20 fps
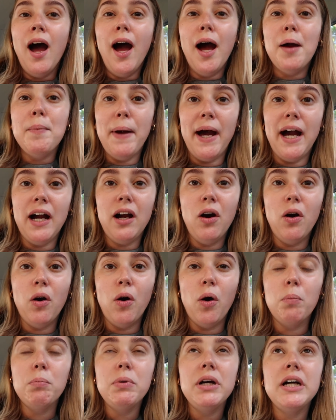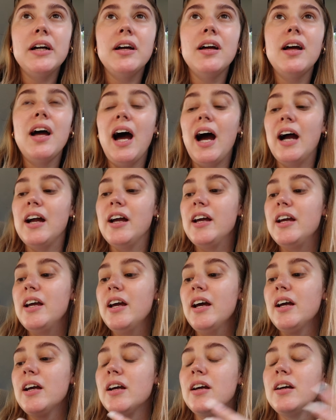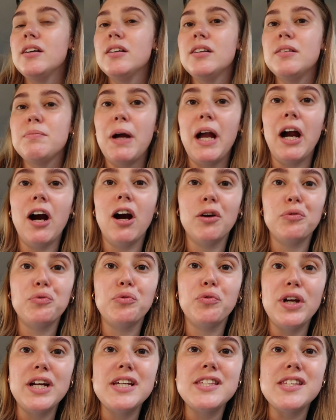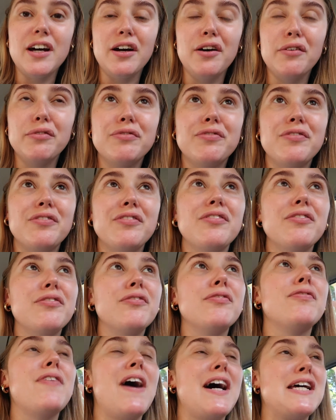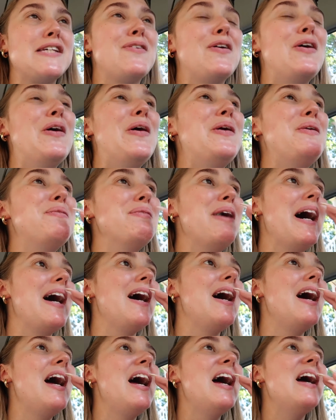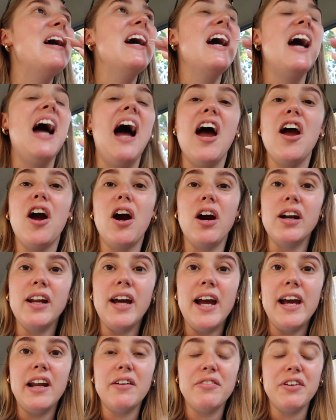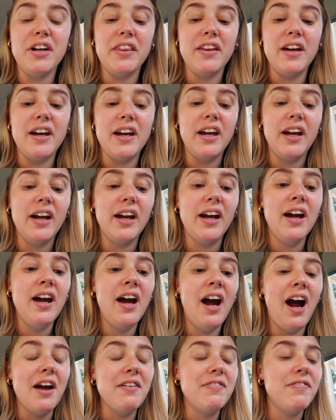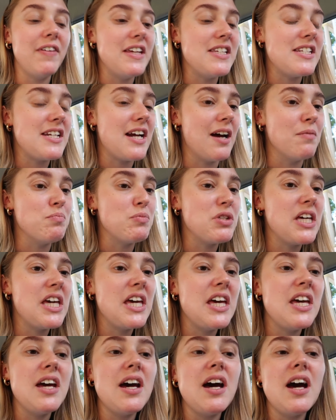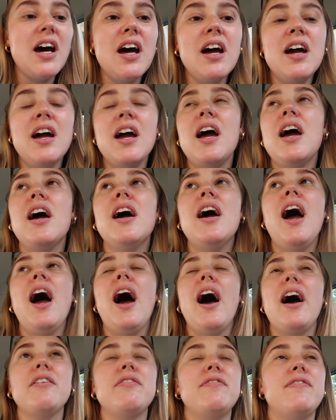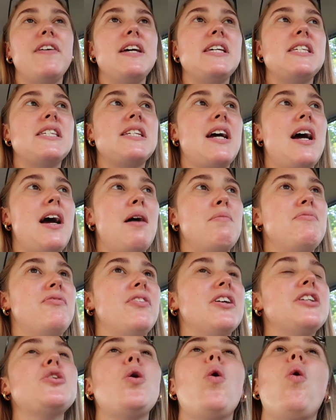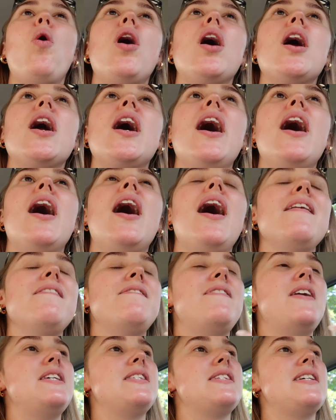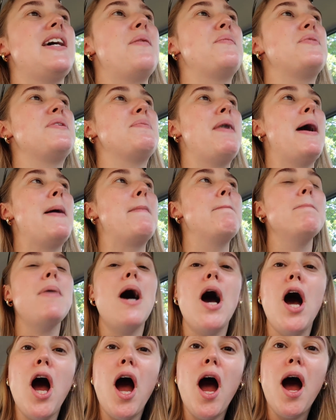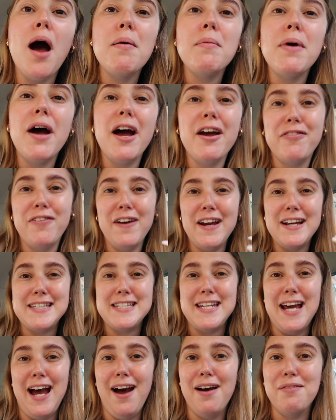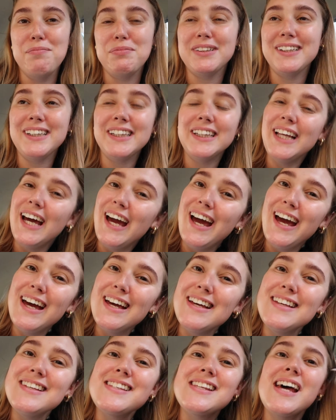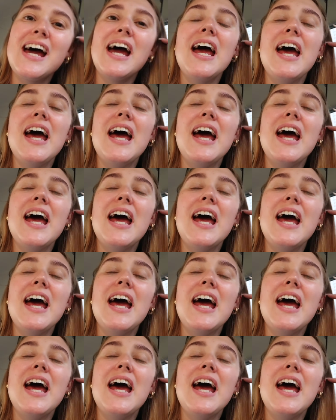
I'm back home. My car reeks of fast food, but I already ate everything. I FaceTimed Kia, I FaceTimed Victoria, I FaceTimed my mom, I FaceTimed Liz,